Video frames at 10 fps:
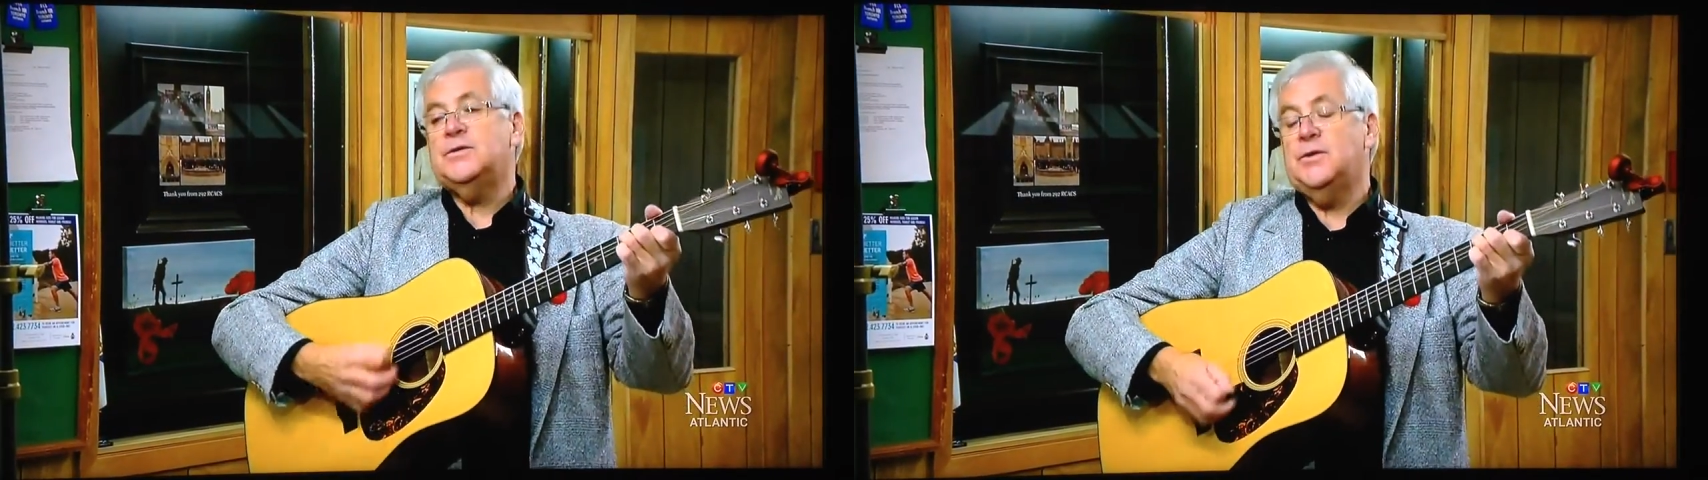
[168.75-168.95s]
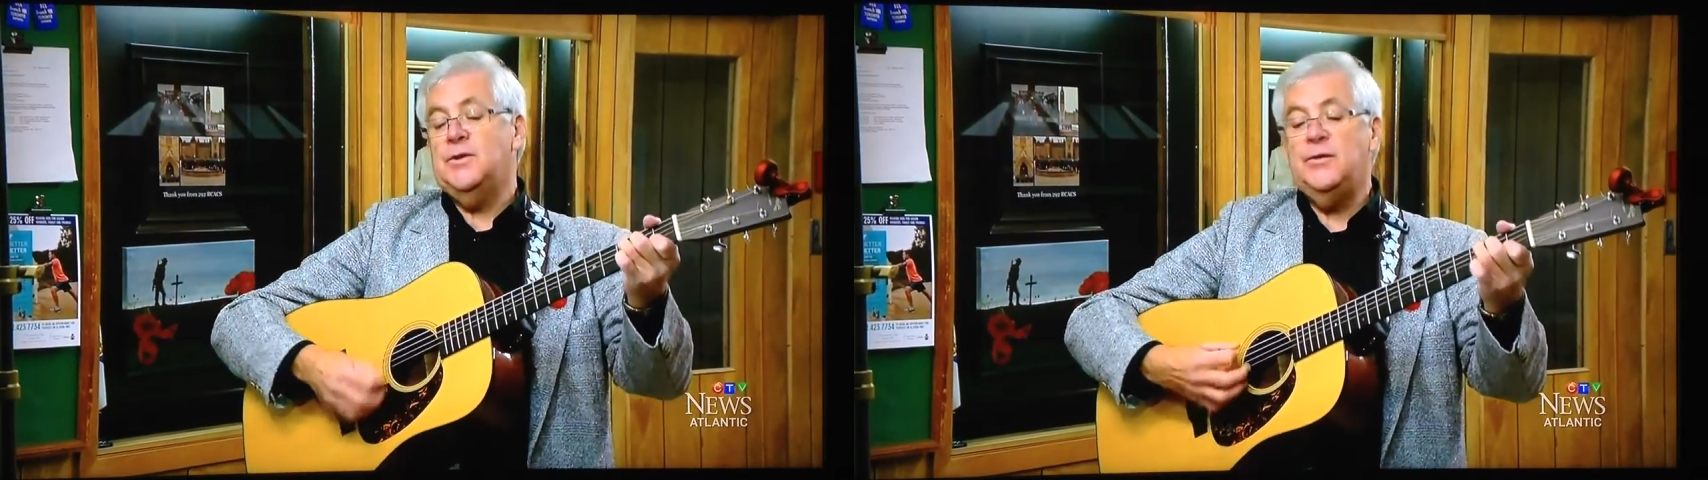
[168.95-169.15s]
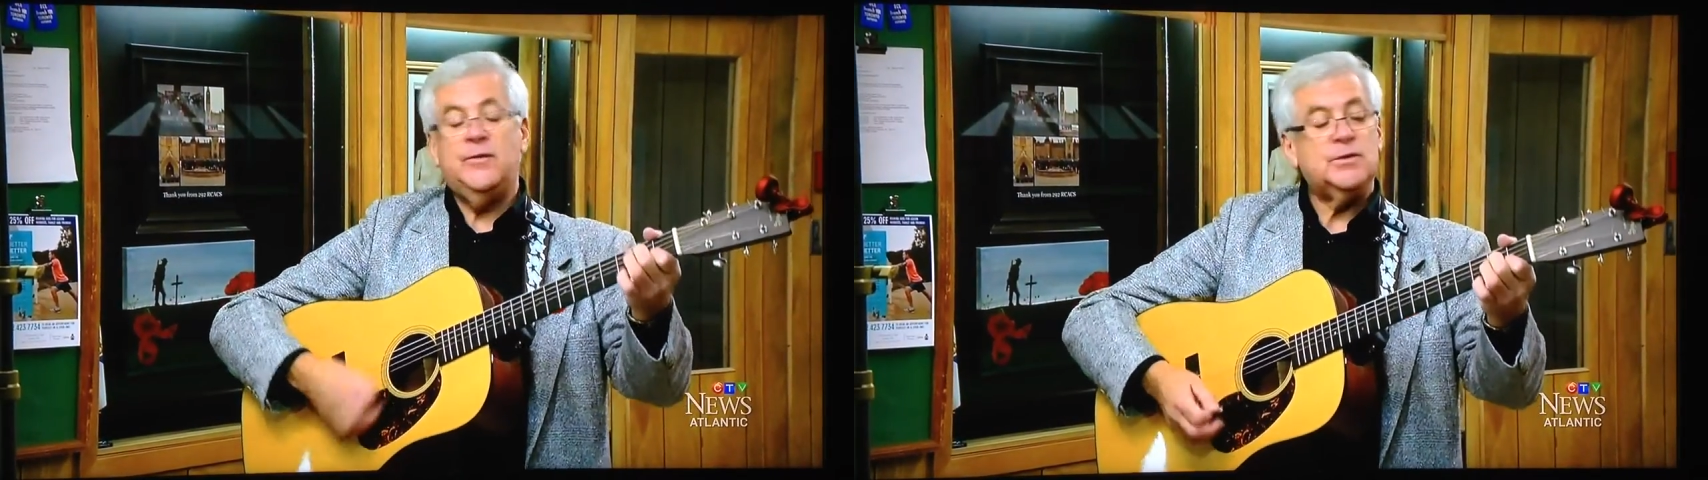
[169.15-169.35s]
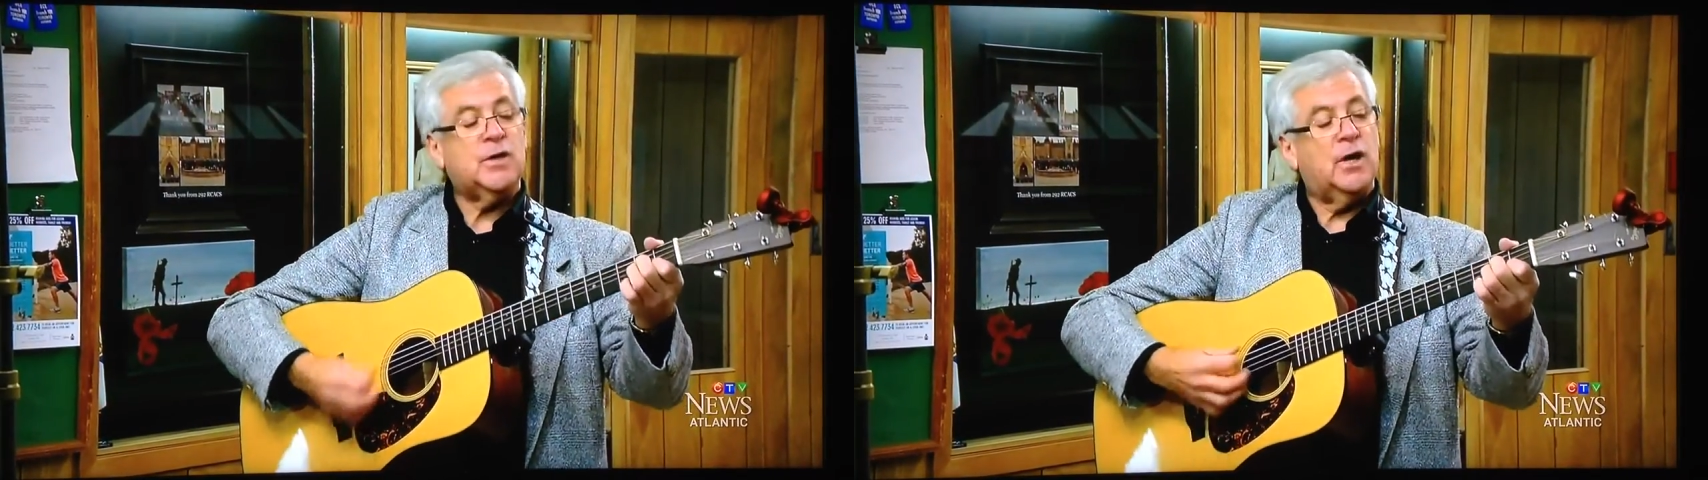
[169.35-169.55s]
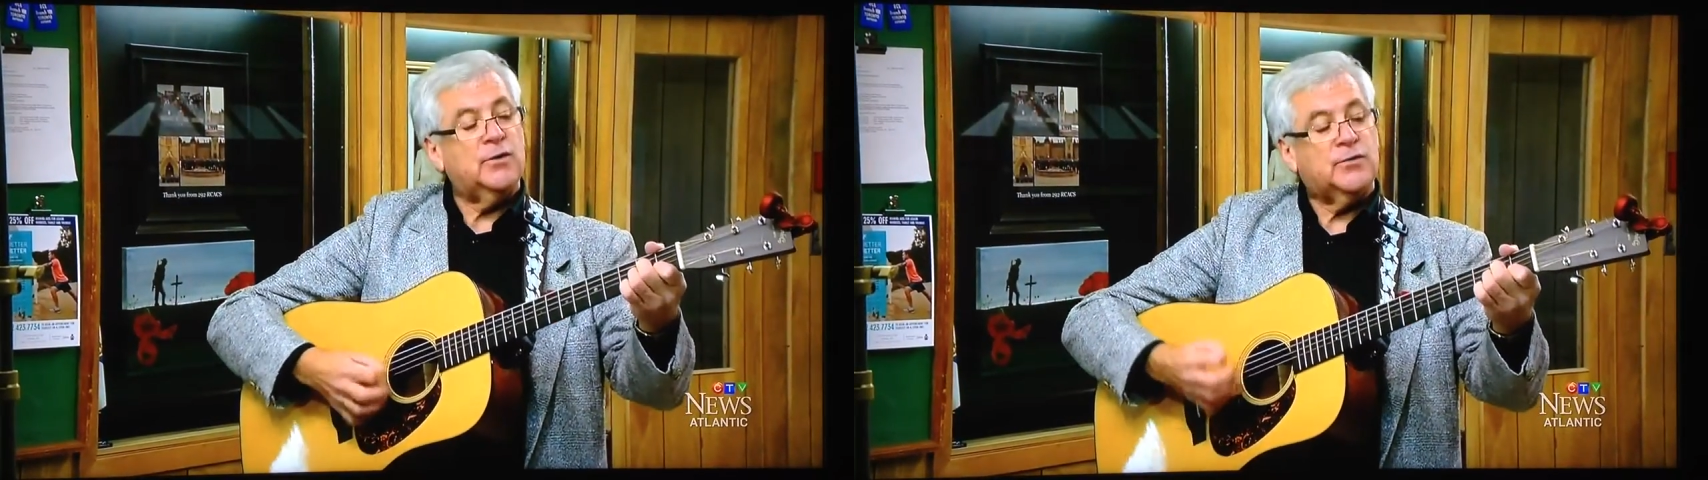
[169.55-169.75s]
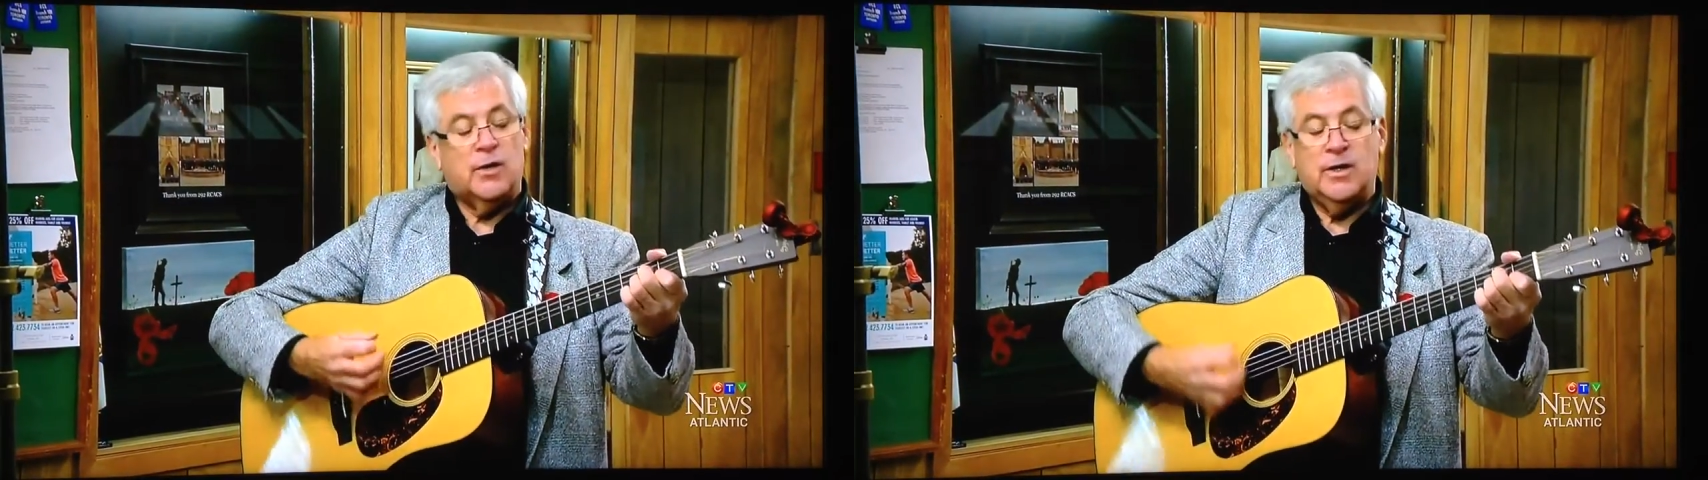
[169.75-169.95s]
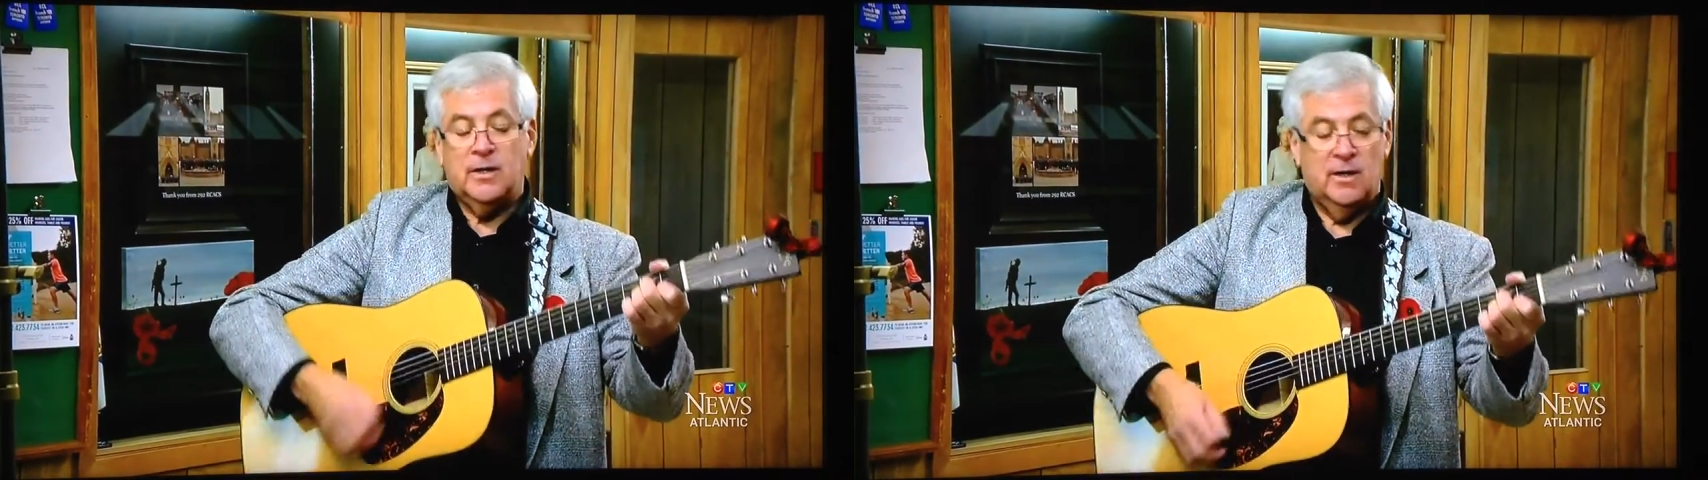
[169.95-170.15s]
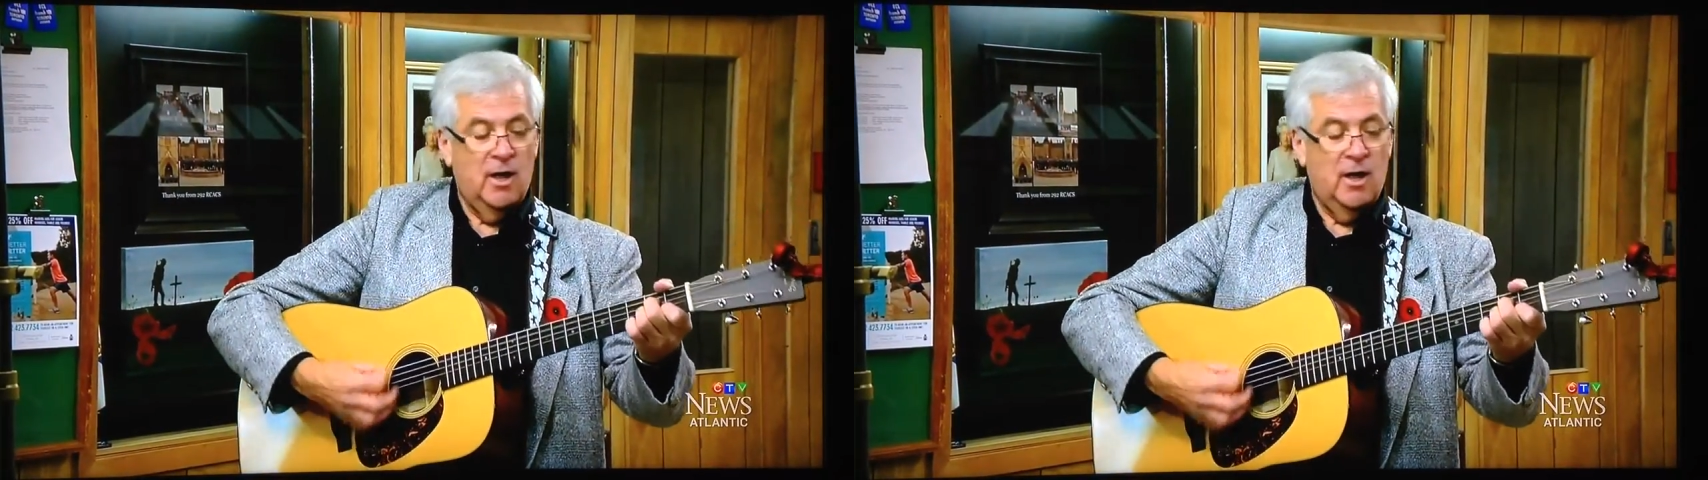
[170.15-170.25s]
serve his country